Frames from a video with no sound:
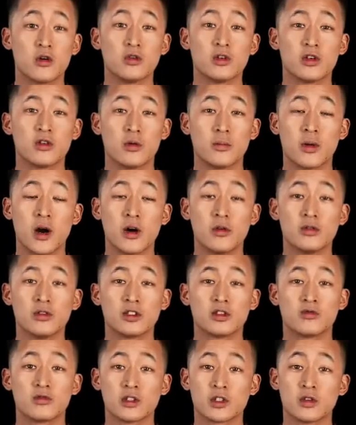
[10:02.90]
your
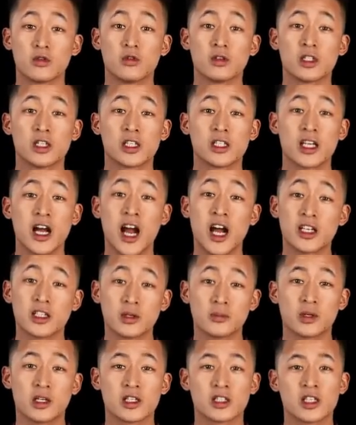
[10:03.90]
opponent's resources and
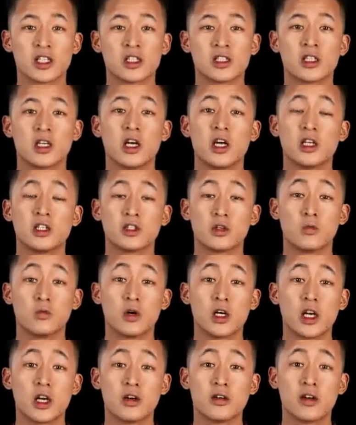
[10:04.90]
abilities to
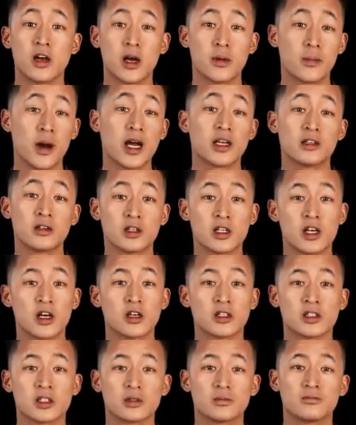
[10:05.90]
weaken their battle
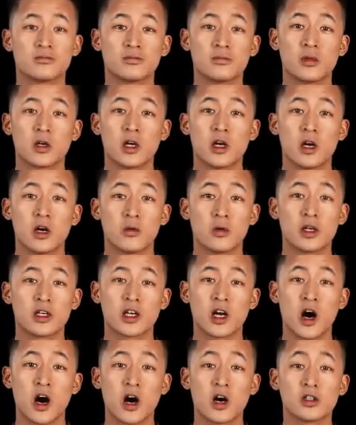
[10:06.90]
cards. With
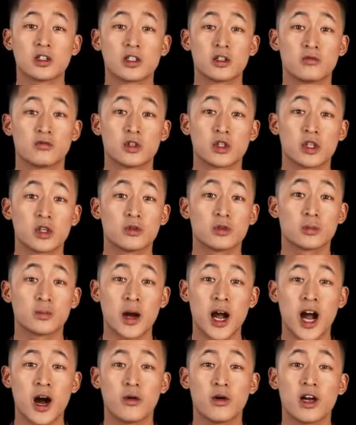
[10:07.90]
cards that reduce
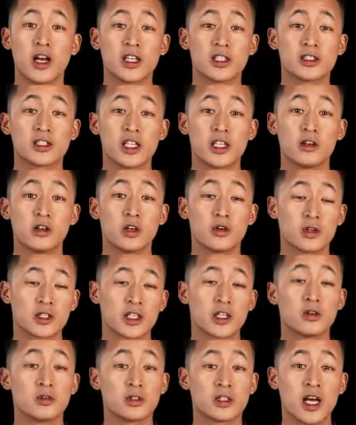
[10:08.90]
power and deal
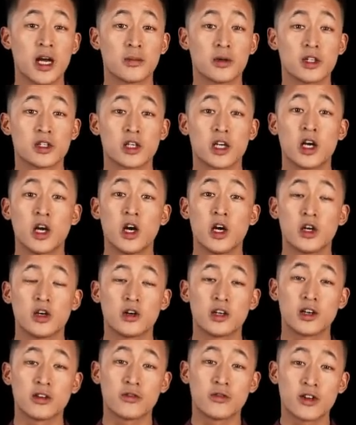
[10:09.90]
critical damage, you
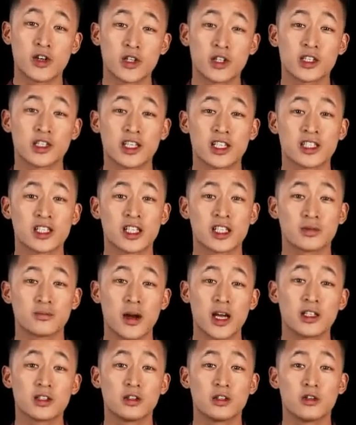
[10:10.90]
can efficiently
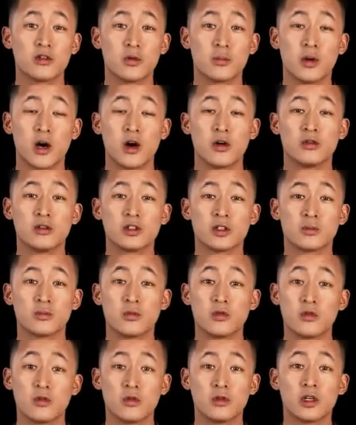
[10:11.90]
dismantle your opponent's
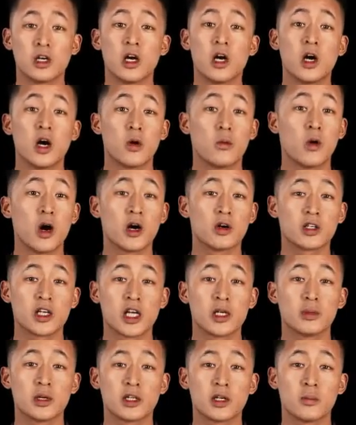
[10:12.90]
board while
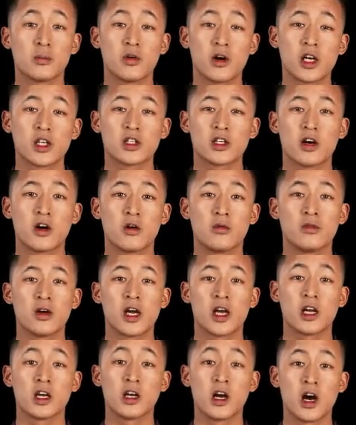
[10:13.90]
keeping the pressure on
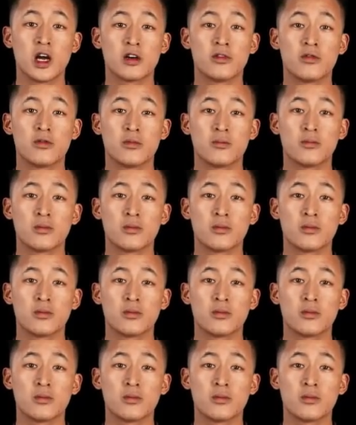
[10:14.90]
their life.